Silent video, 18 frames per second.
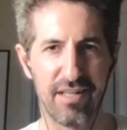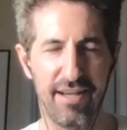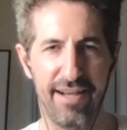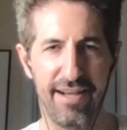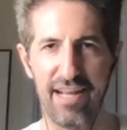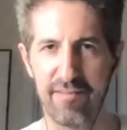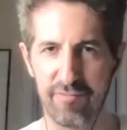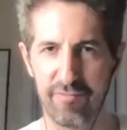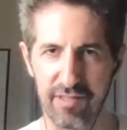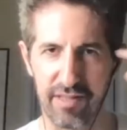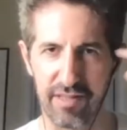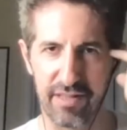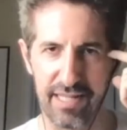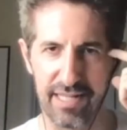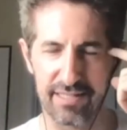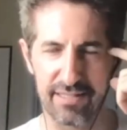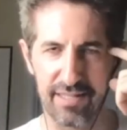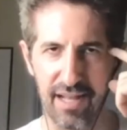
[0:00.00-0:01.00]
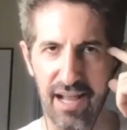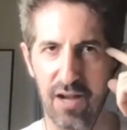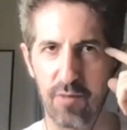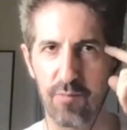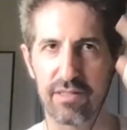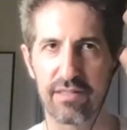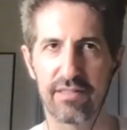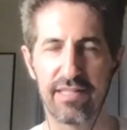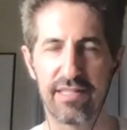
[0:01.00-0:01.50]
And everyone thinks, I
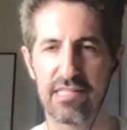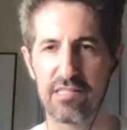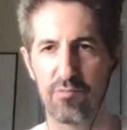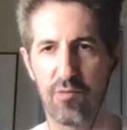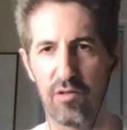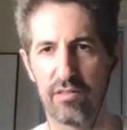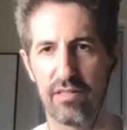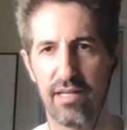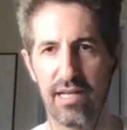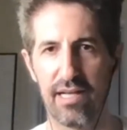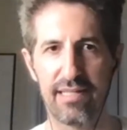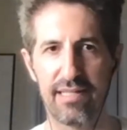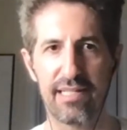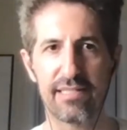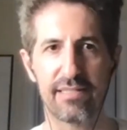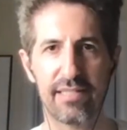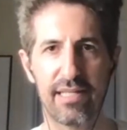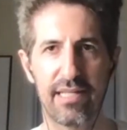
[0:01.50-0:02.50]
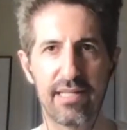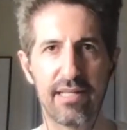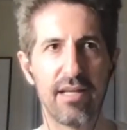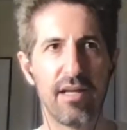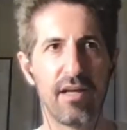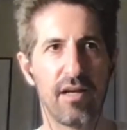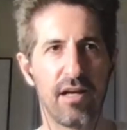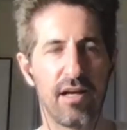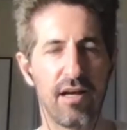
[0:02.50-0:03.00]
want this world. They say,
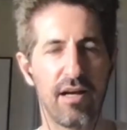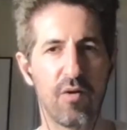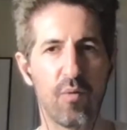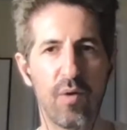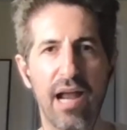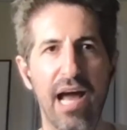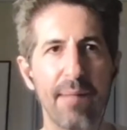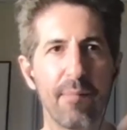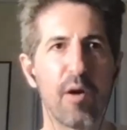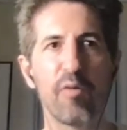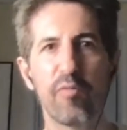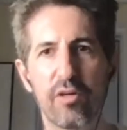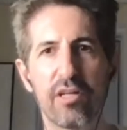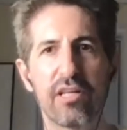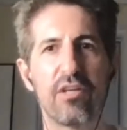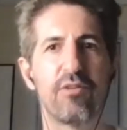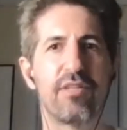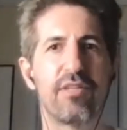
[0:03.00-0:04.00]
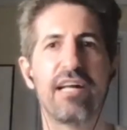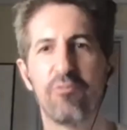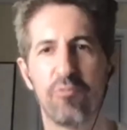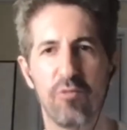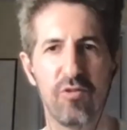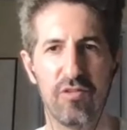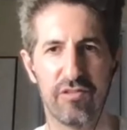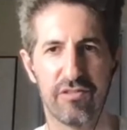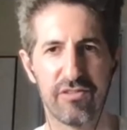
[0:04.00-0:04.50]
well, I'm offering you that
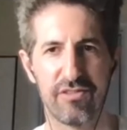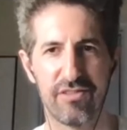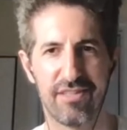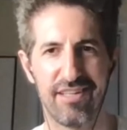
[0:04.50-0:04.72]
world.